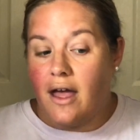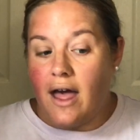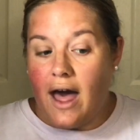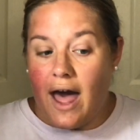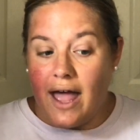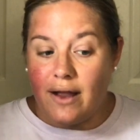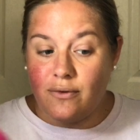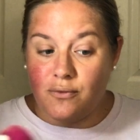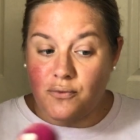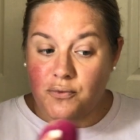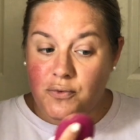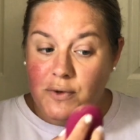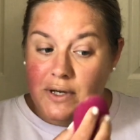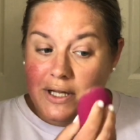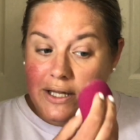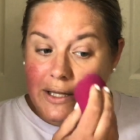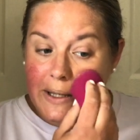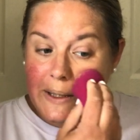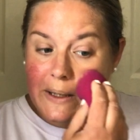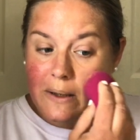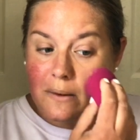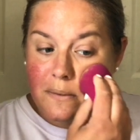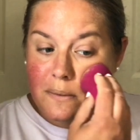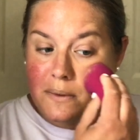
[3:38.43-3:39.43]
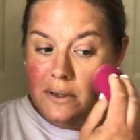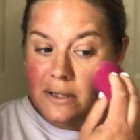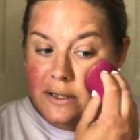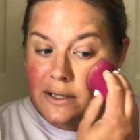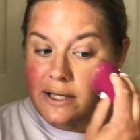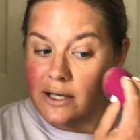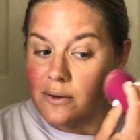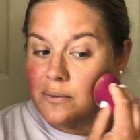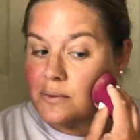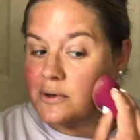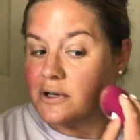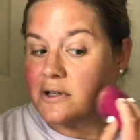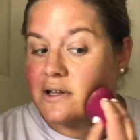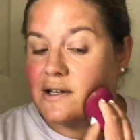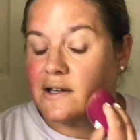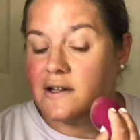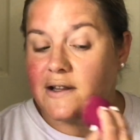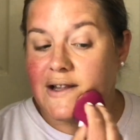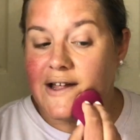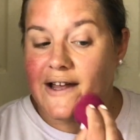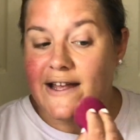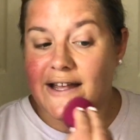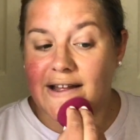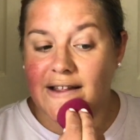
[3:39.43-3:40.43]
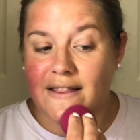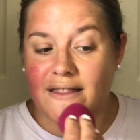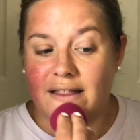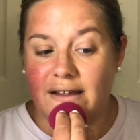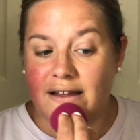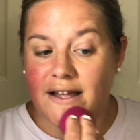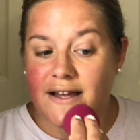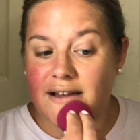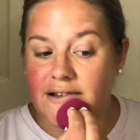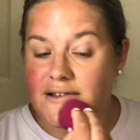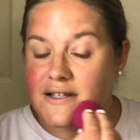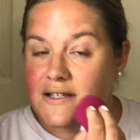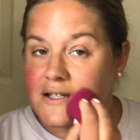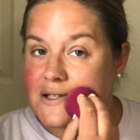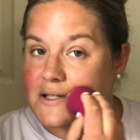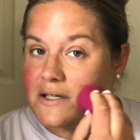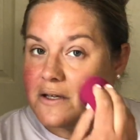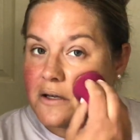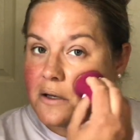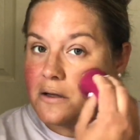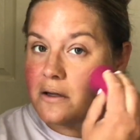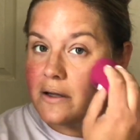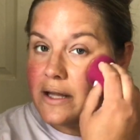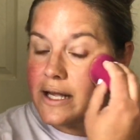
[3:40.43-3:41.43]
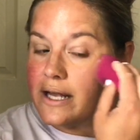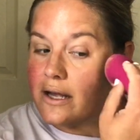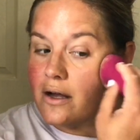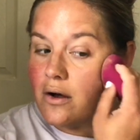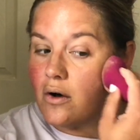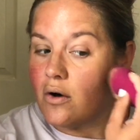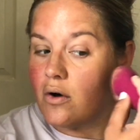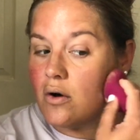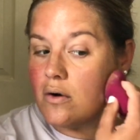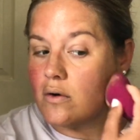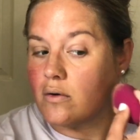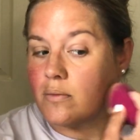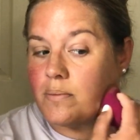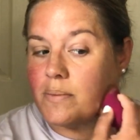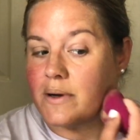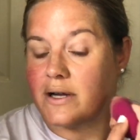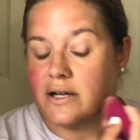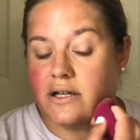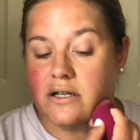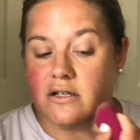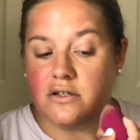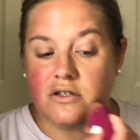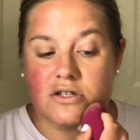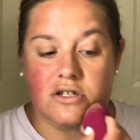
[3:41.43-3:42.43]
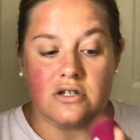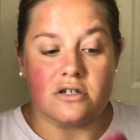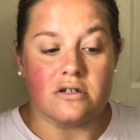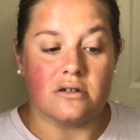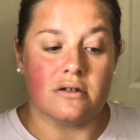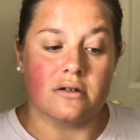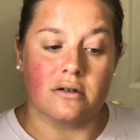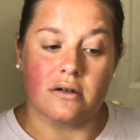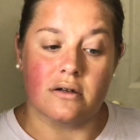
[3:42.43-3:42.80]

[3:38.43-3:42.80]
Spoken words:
I really, really, really like this. Like a whole bunch.